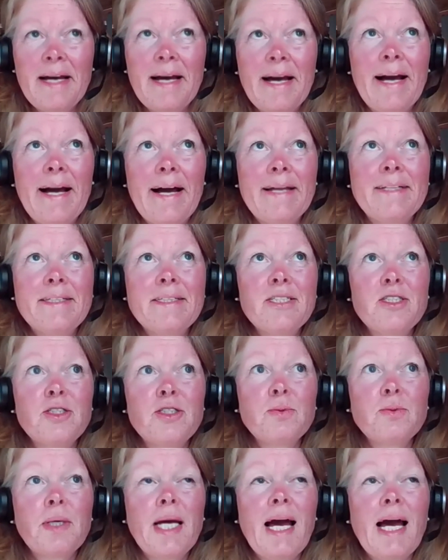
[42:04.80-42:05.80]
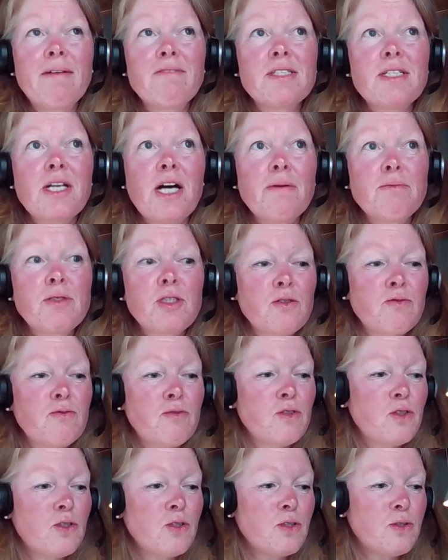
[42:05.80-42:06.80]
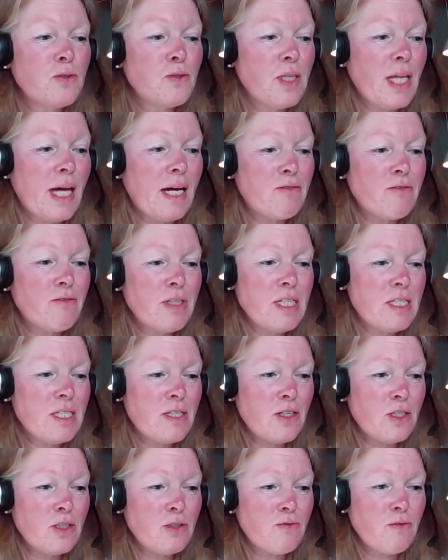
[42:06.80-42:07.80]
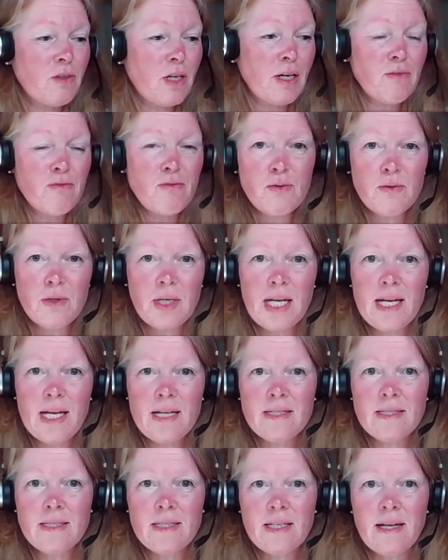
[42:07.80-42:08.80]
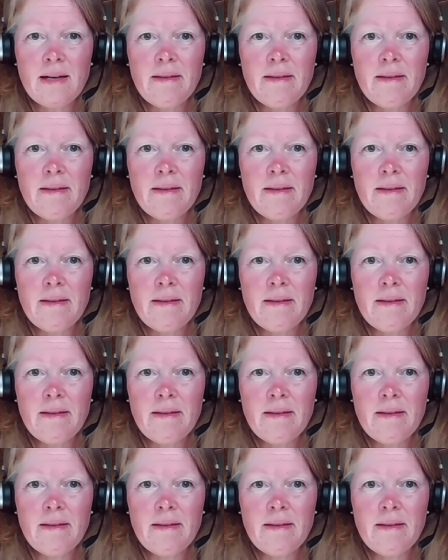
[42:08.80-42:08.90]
And do we have time to do that research for like 4 years?